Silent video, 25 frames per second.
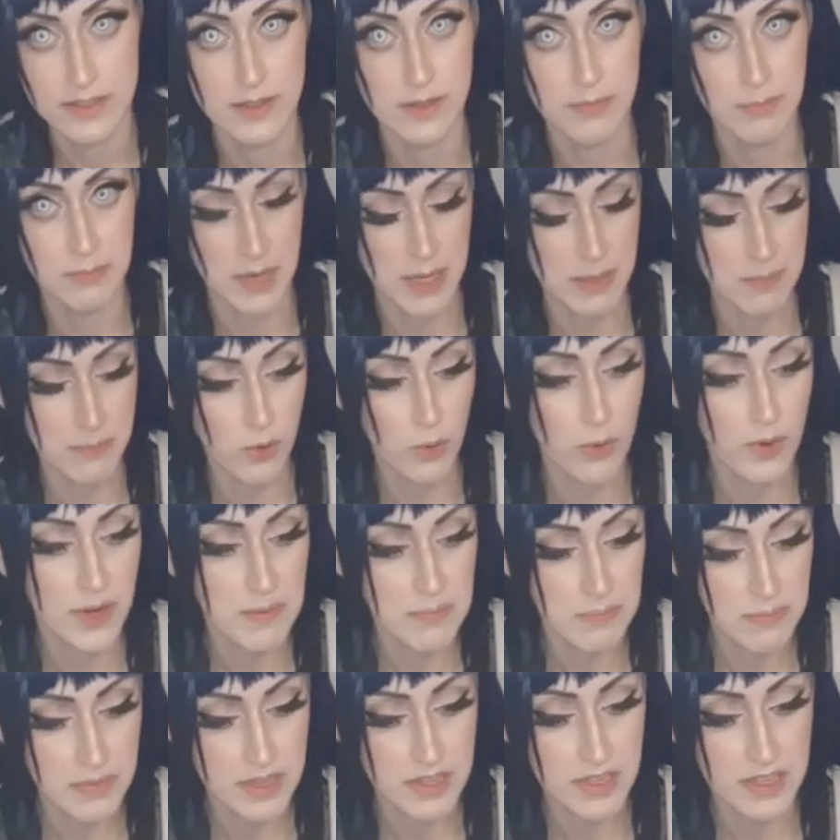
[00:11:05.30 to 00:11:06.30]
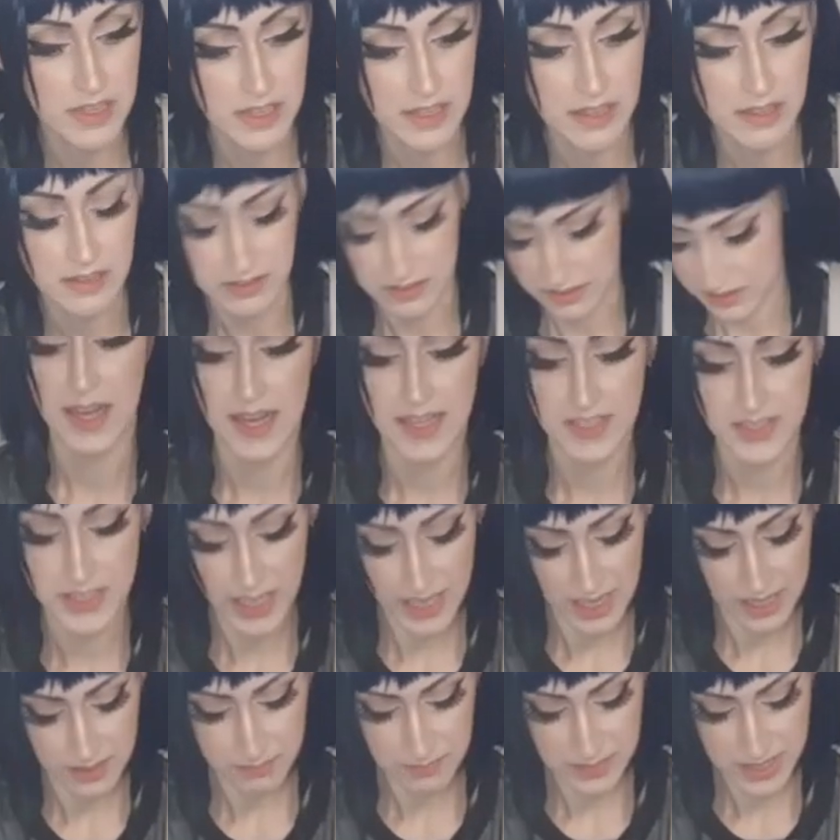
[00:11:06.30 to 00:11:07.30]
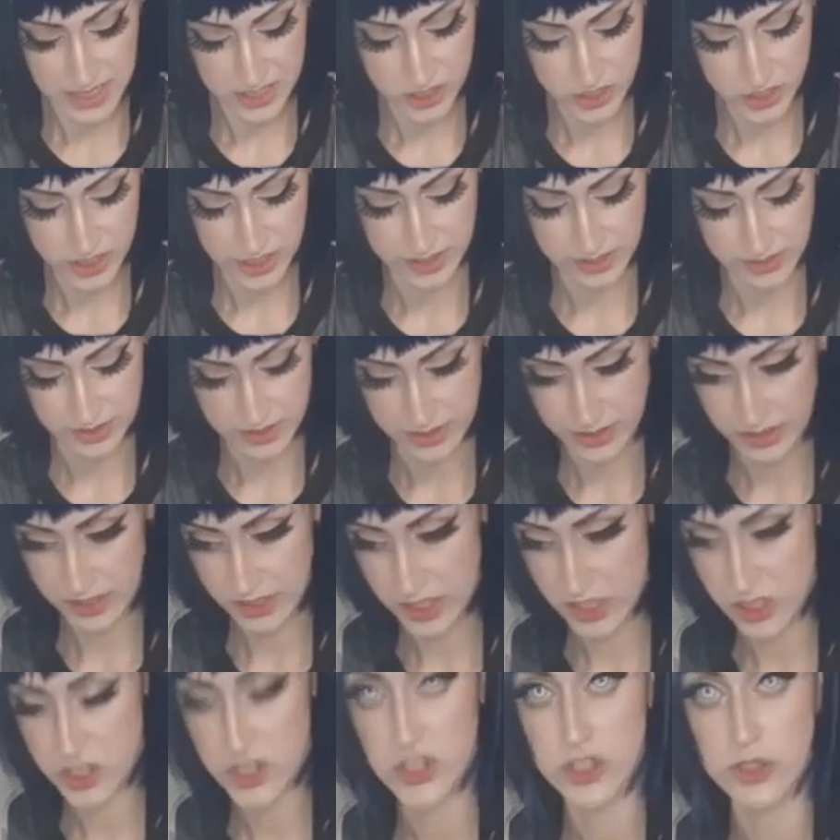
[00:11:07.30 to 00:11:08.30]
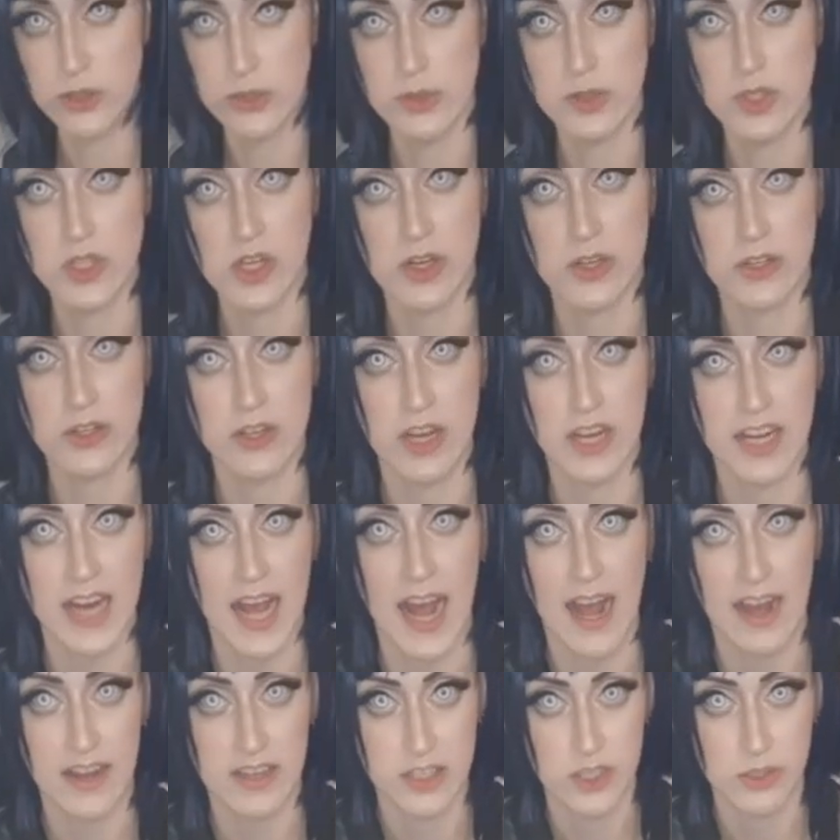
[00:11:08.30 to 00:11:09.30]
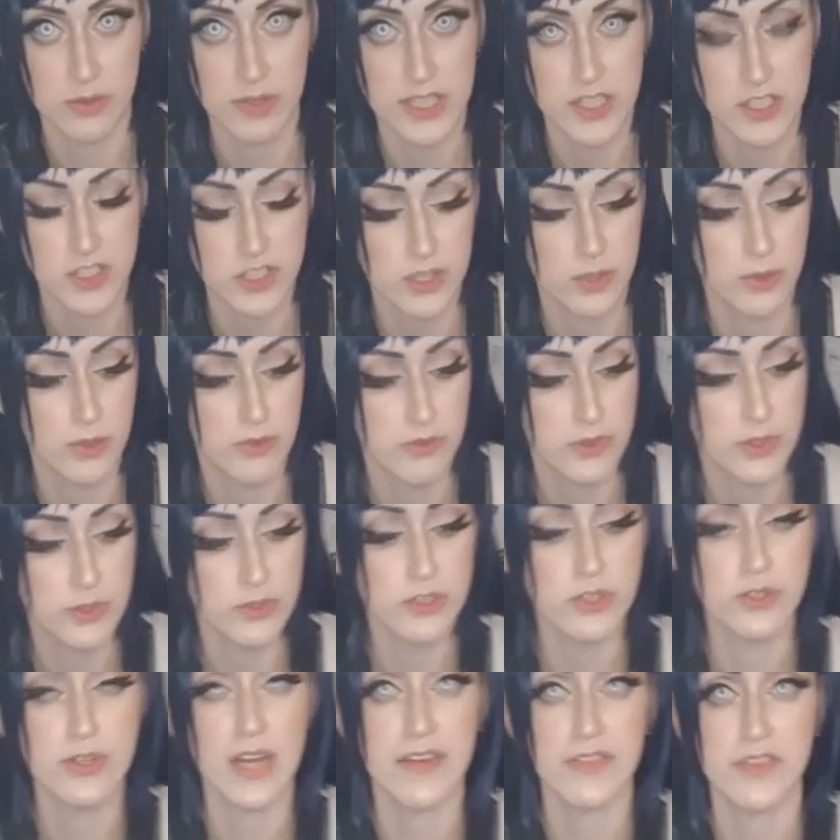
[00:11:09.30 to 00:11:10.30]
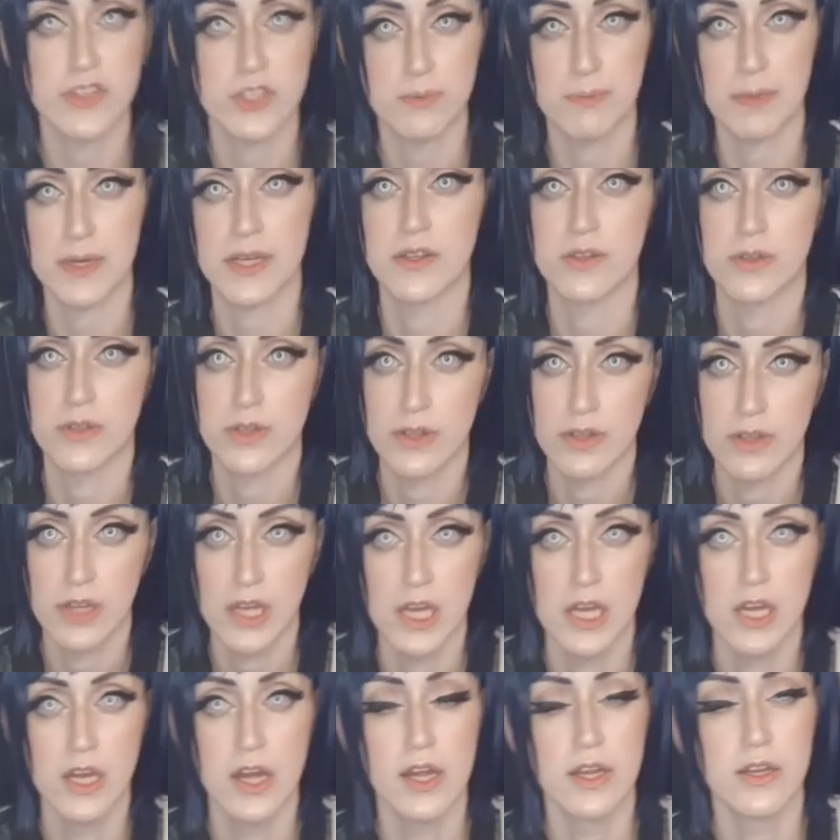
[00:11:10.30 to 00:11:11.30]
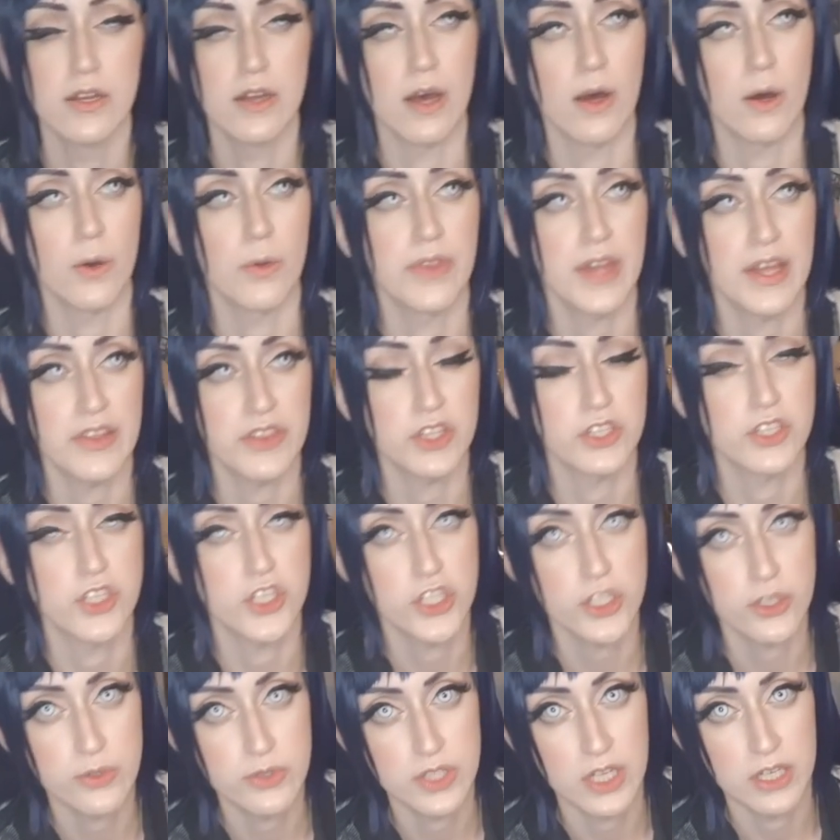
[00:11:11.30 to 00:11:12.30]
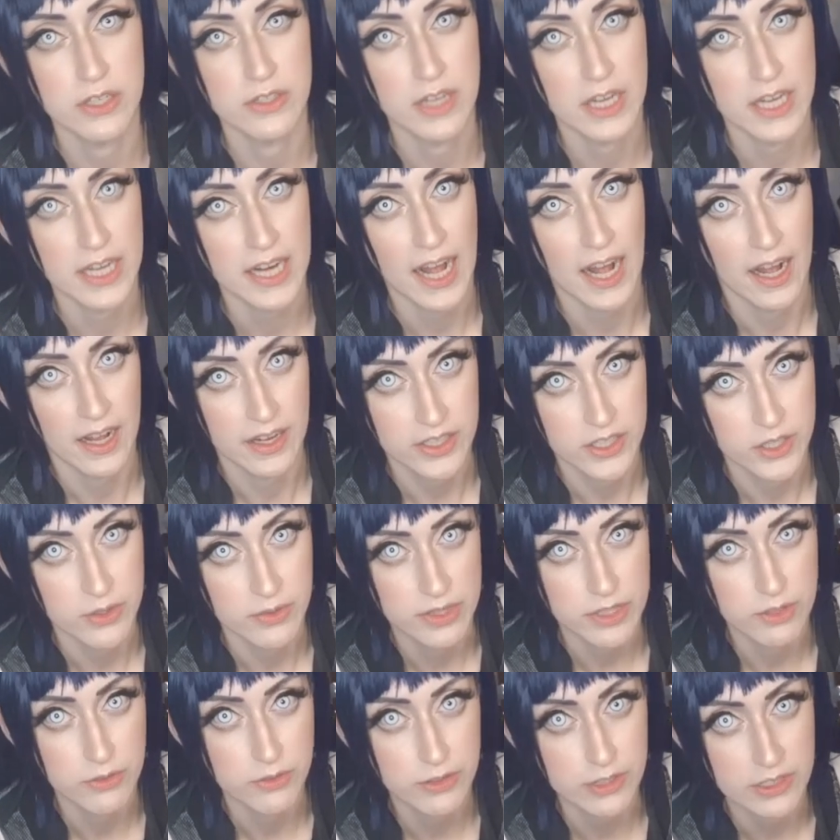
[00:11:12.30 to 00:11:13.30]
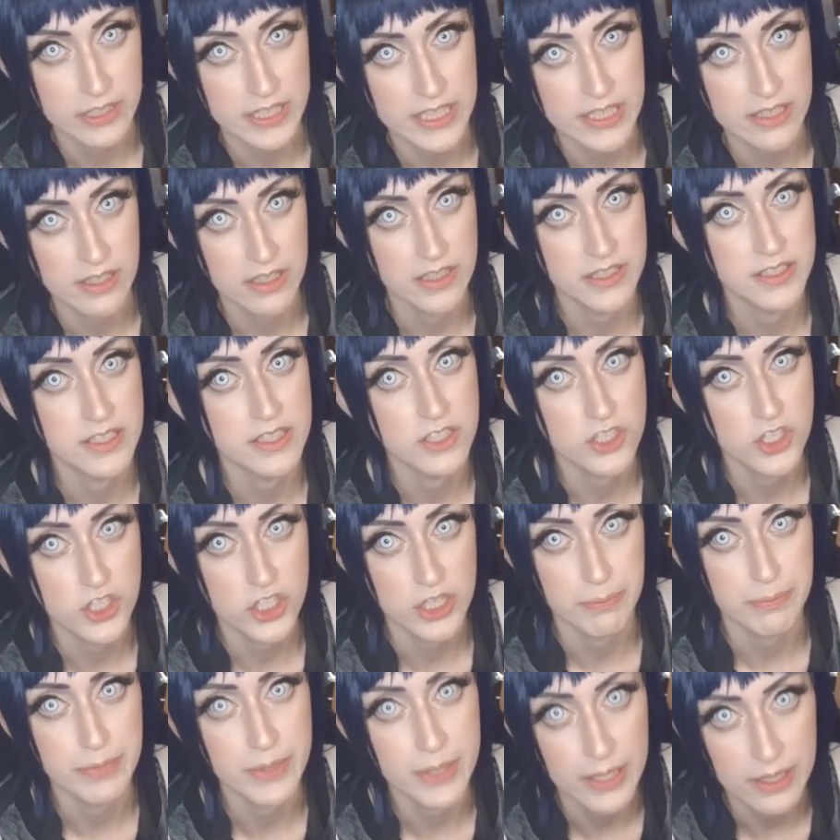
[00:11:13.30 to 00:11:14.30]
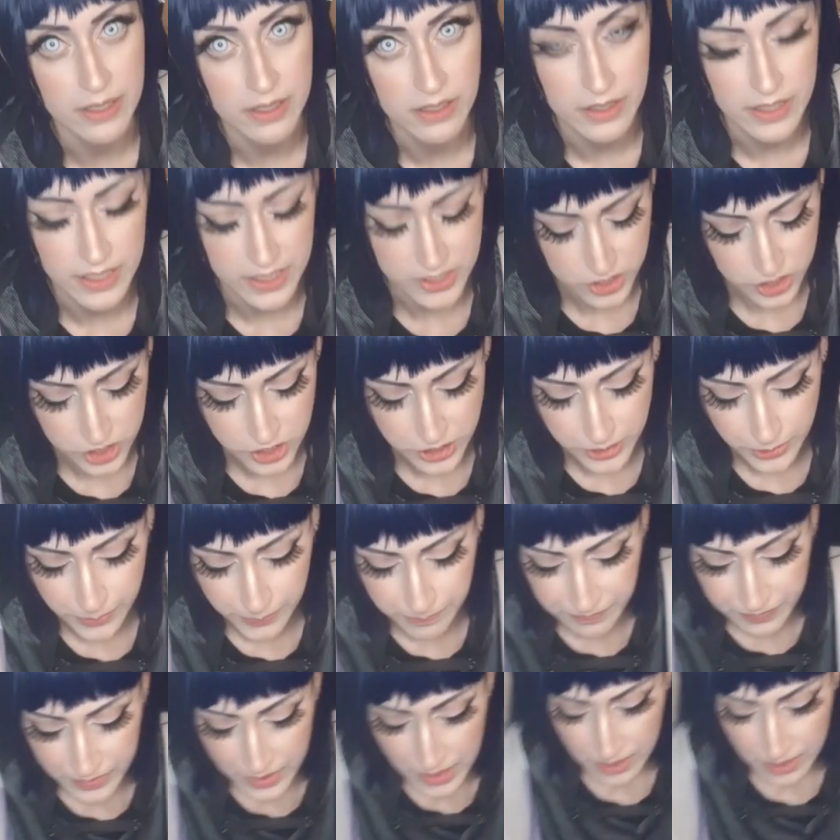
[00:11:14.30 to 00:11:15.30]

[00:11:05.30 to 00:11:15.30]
my point being, as I had mentioned, the shoes are not accurate. So if you do get this bundle, know that the shoes are not accurate for Hinata's Shippuden costume.